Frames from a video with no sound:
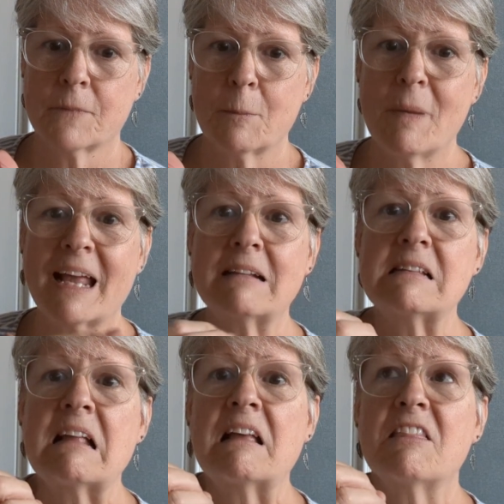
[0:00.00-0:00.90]
Man
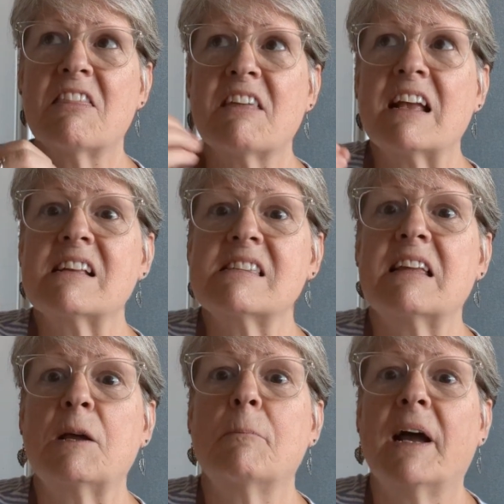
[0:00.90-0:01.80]
thinks
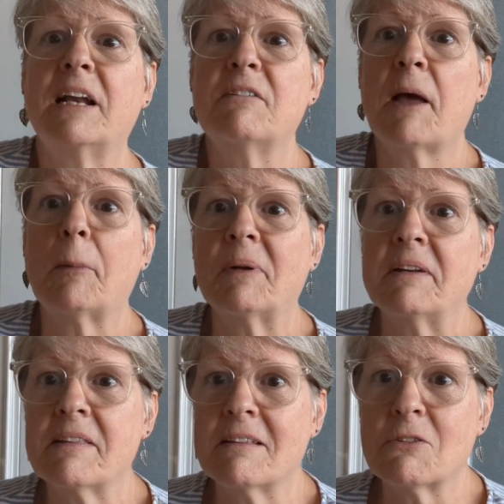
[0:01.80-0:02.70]
that it might have
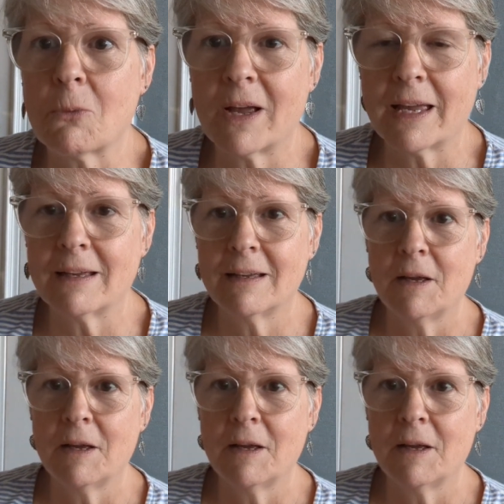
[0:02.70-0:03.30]
happened this way.